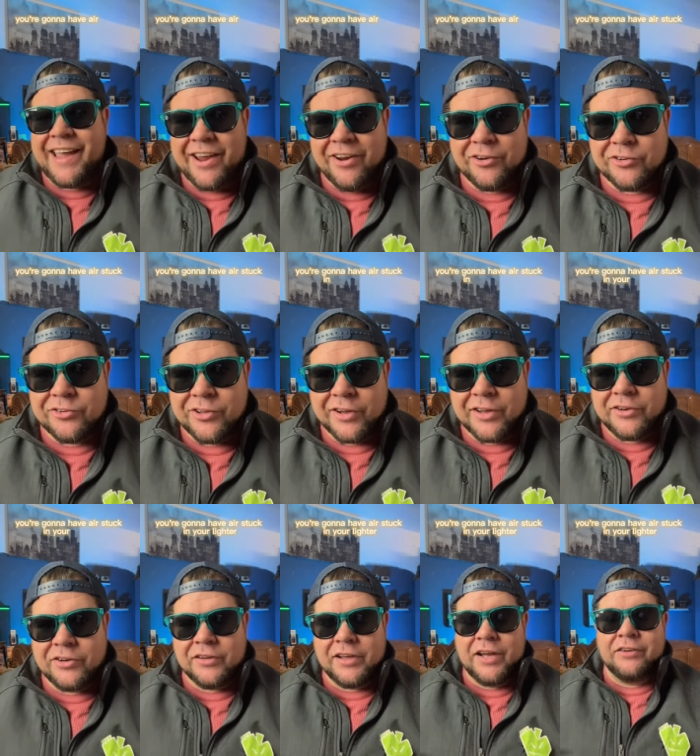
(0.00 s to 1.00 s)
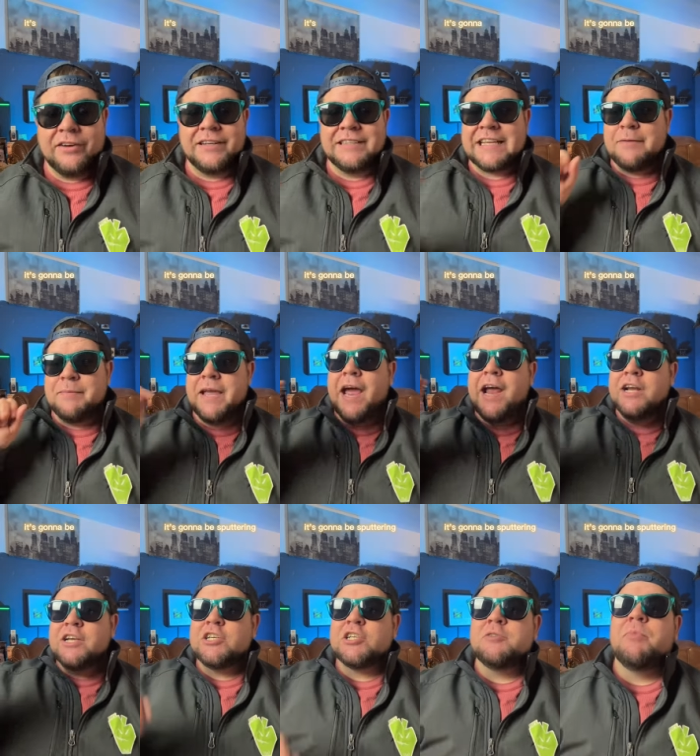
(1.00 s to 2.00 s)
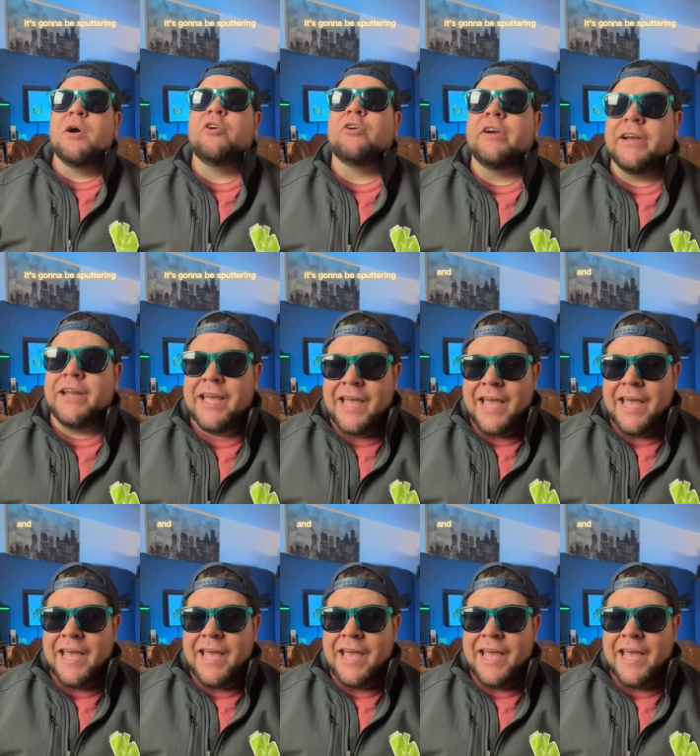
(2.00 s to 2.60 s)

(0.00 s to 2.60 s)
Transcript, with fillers: air stuck in your lighter, and it's gonna be sputtering,